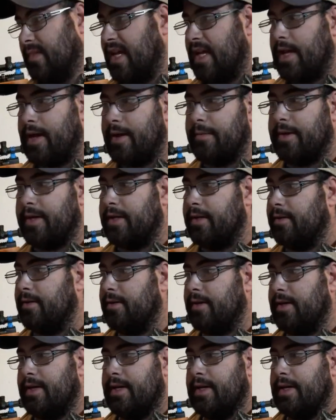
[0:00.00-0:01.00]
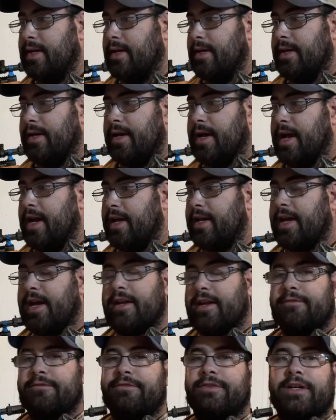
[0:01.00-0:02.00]
I mean, I kind
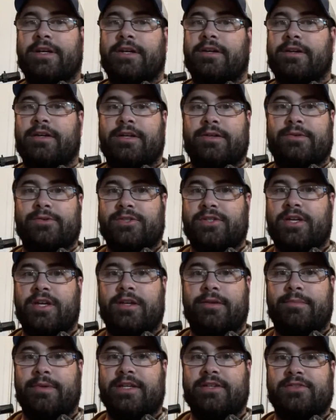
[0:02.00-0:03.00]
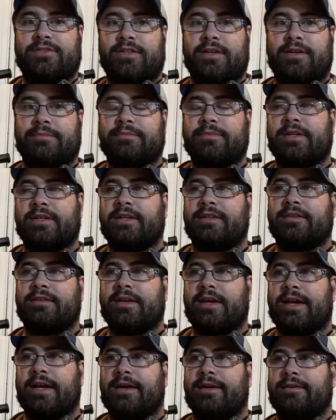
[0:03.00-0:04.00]
of figured it was going to be something like
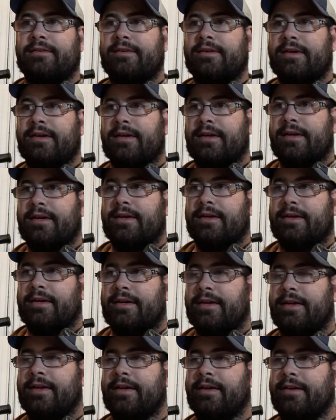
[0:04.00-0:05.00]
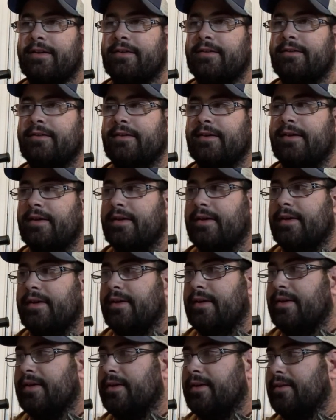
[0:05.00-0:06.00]
that. And
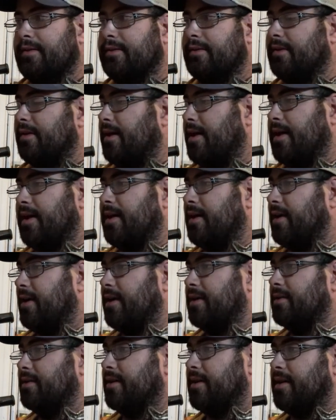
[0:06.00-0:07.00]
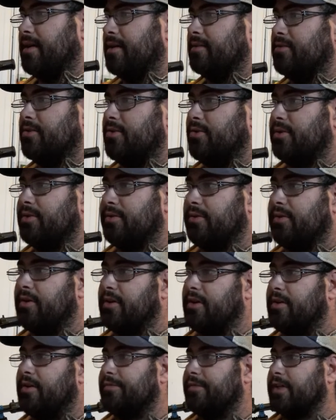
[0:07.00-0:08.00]
I knew it right
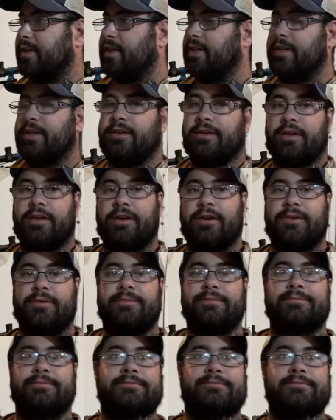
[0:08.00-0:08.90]
off the get-go.